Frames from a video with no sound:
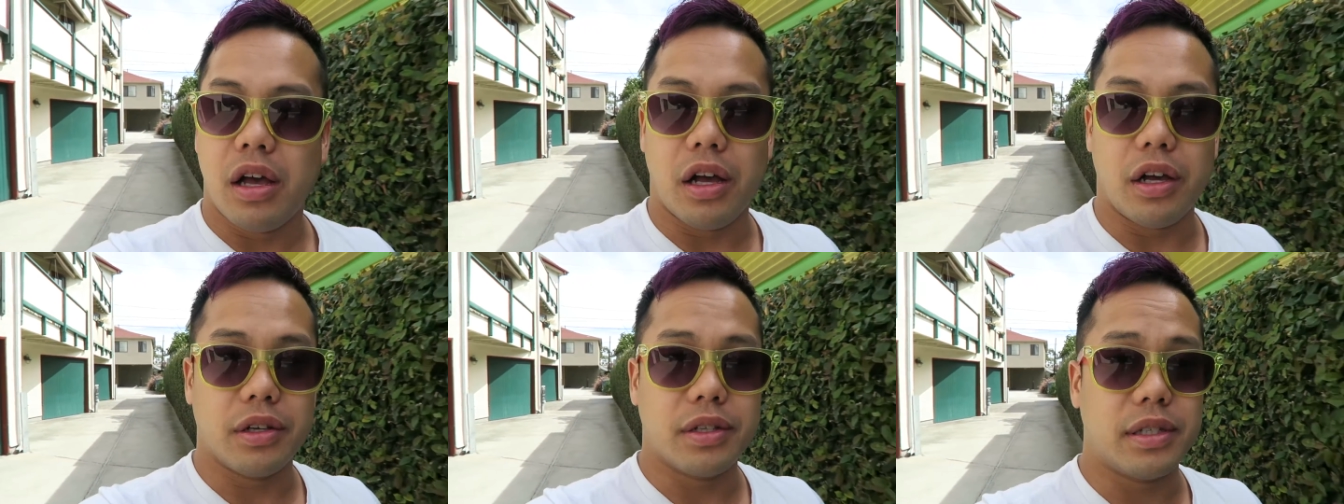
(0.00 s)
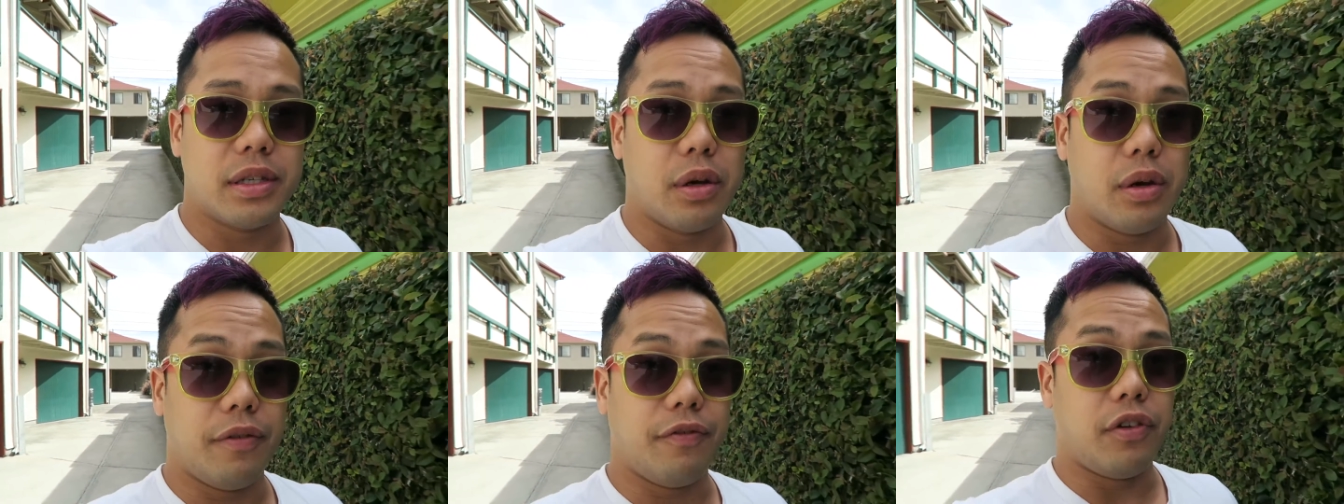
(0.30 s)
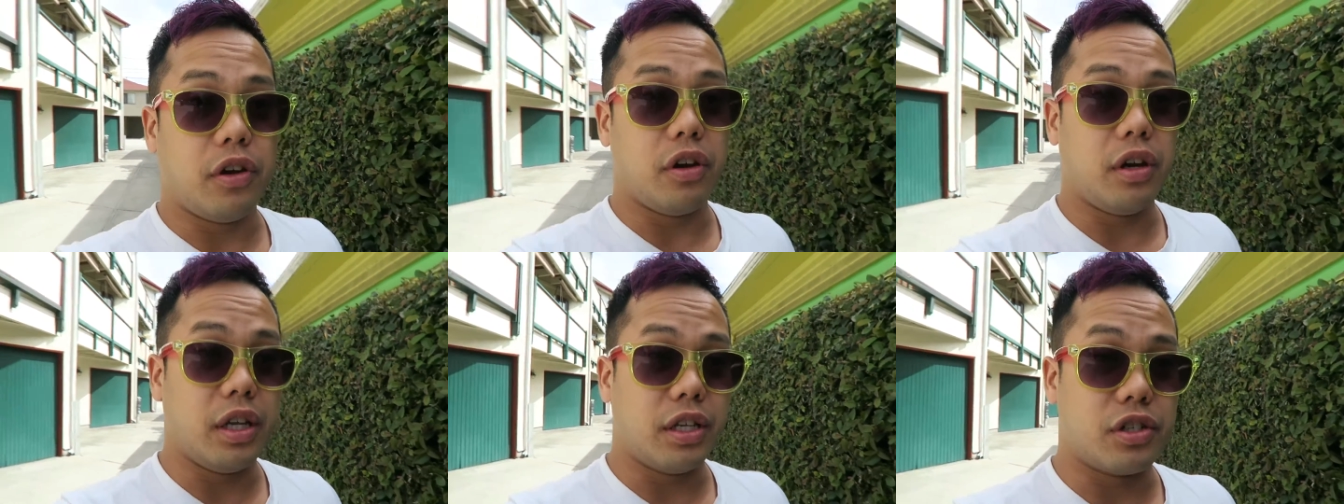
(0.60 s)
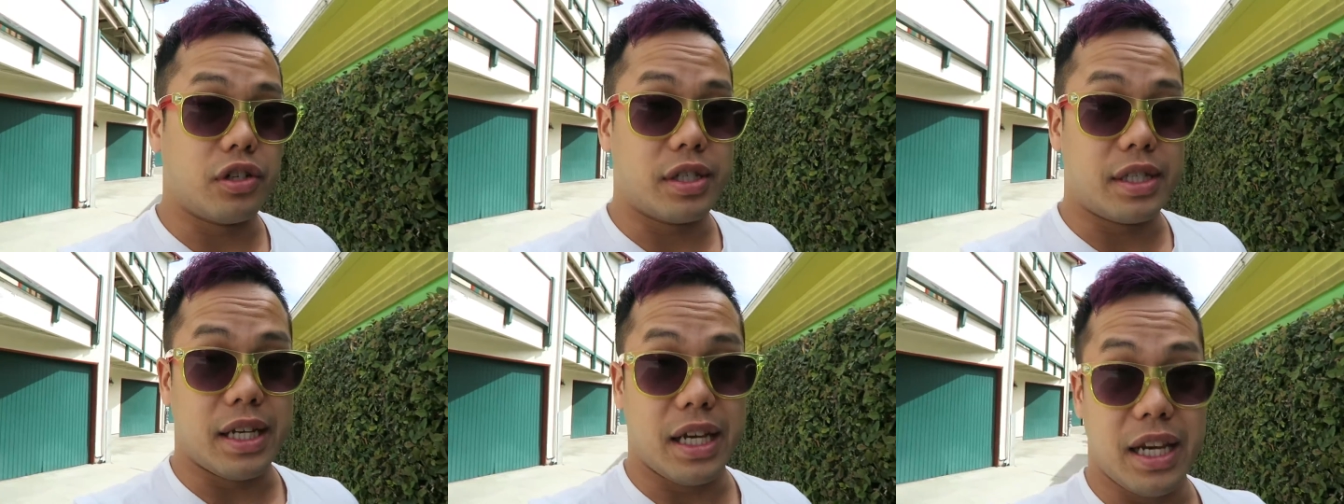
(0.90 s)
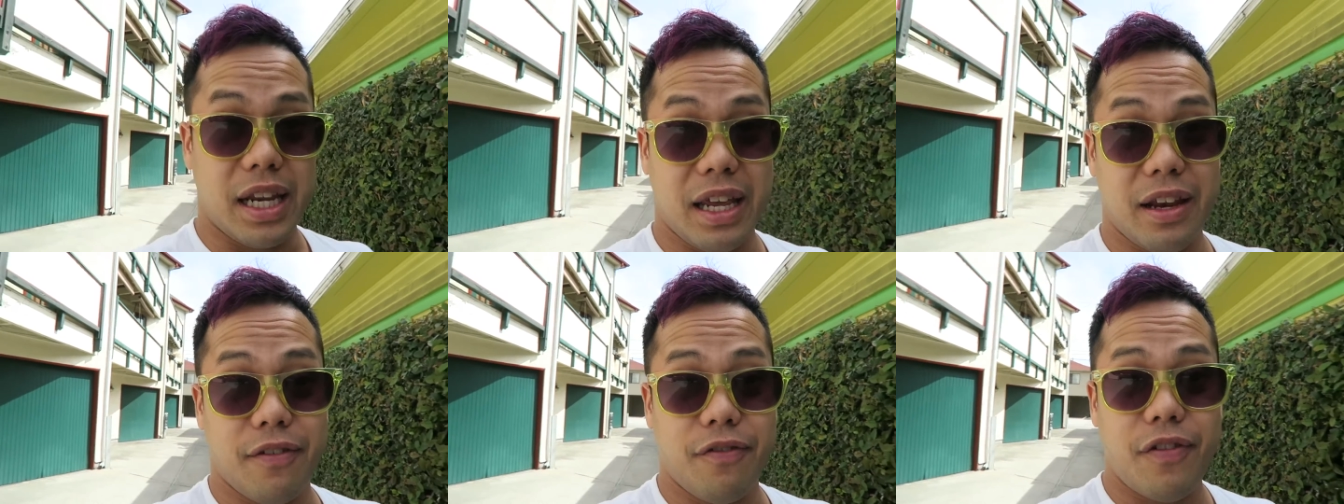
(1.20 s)
Also, if you're
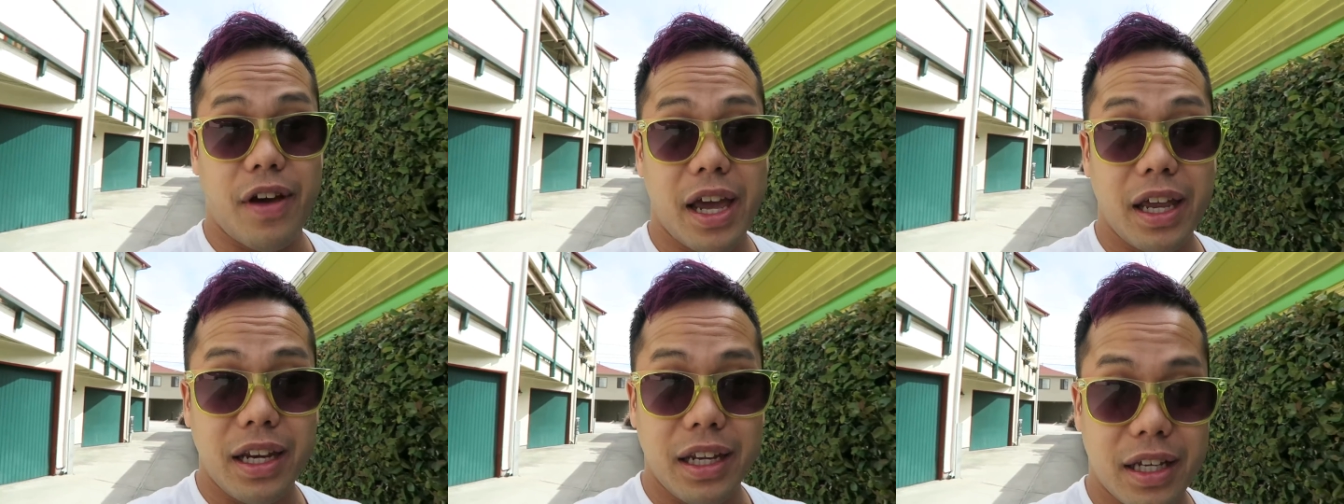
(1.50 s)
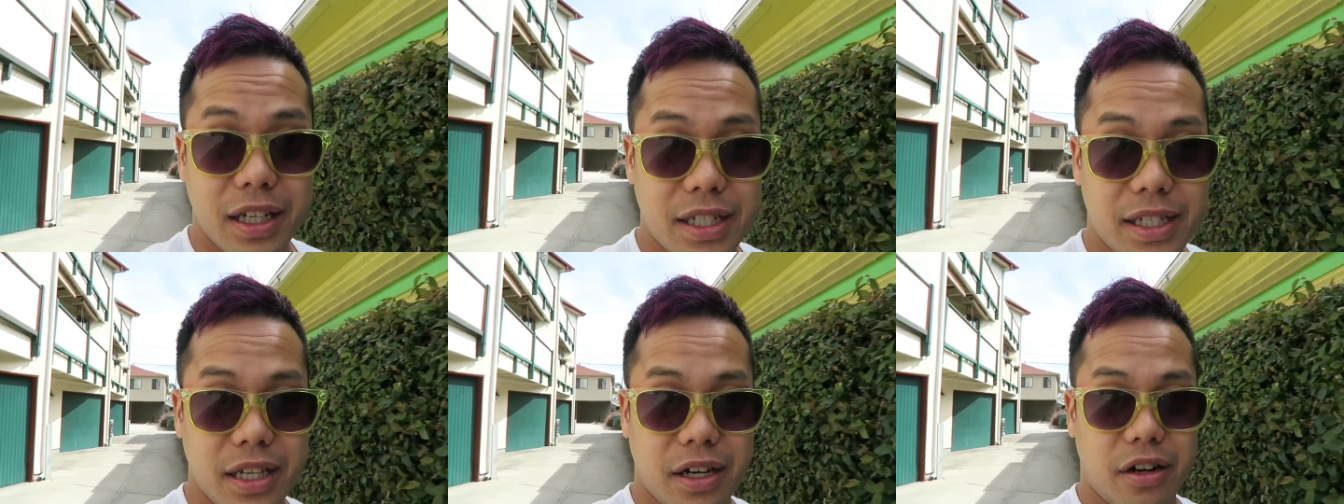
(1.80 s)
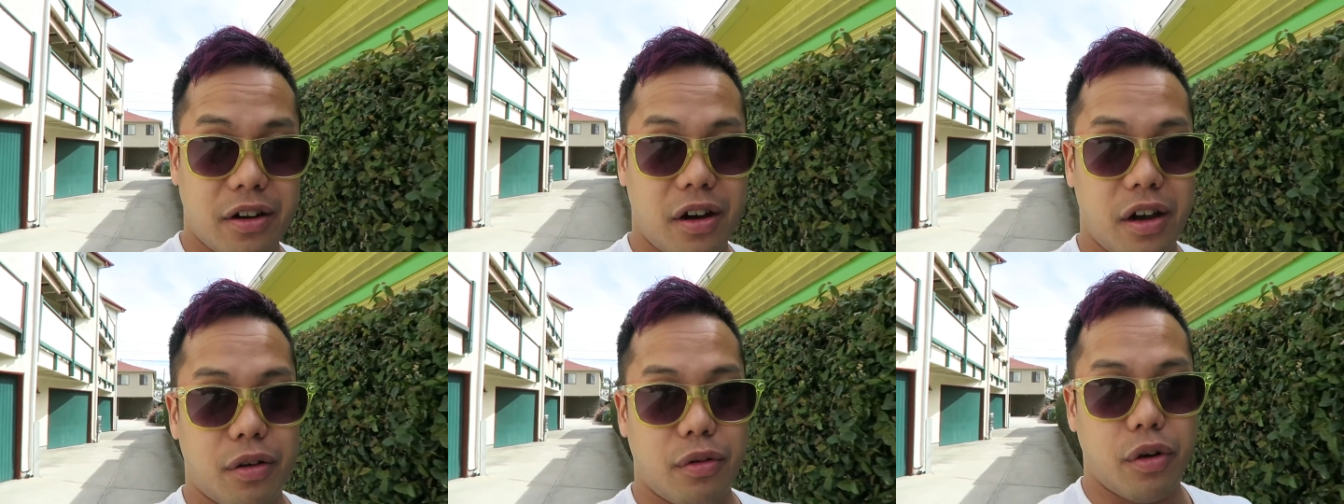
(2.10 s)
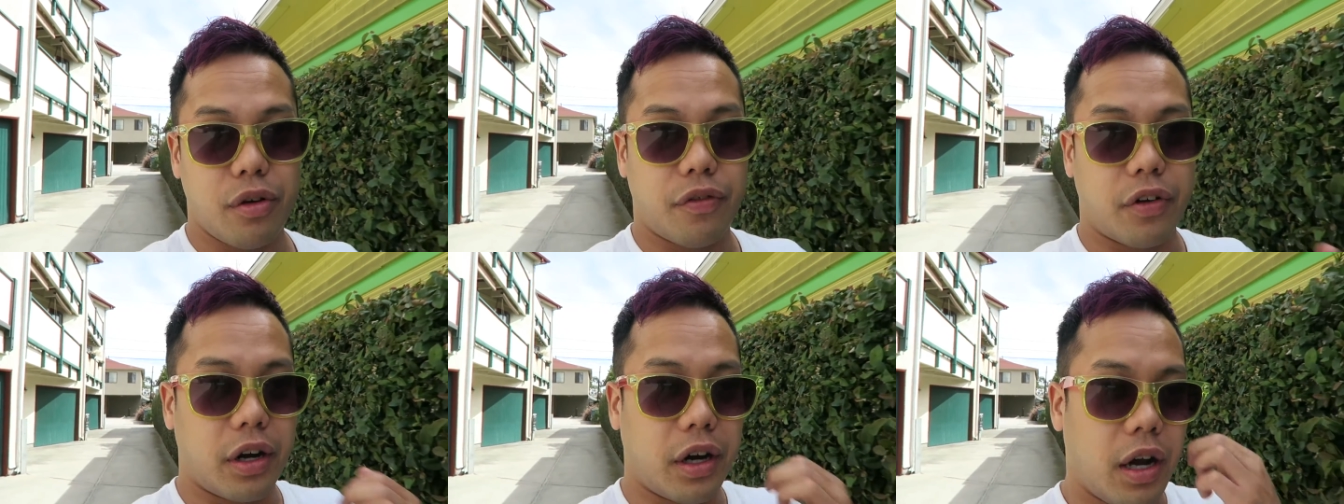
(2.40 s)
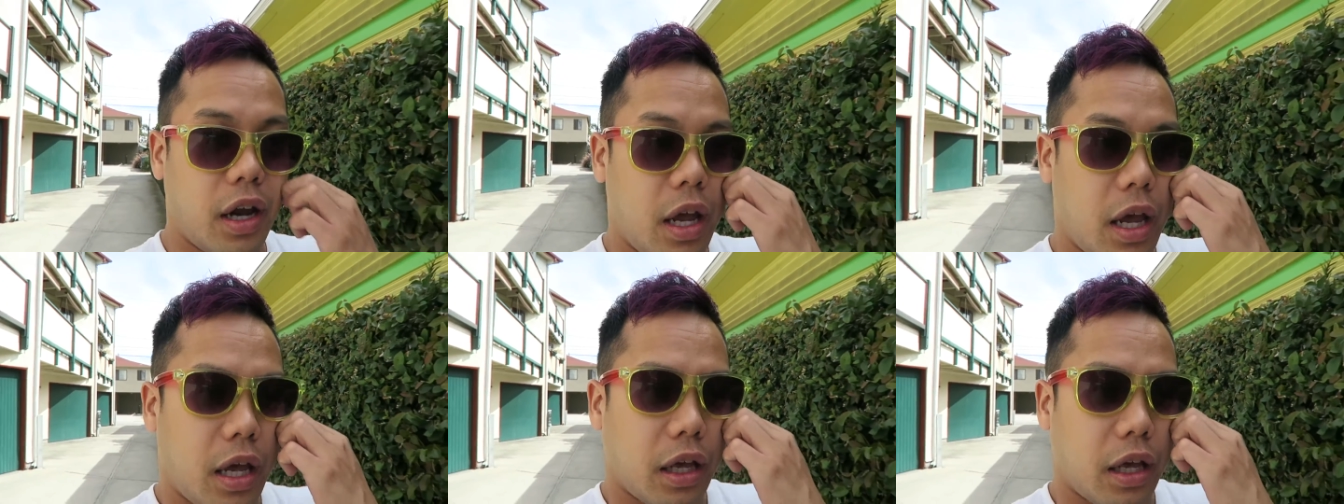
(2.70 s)
interested in finding a sitter on Rover,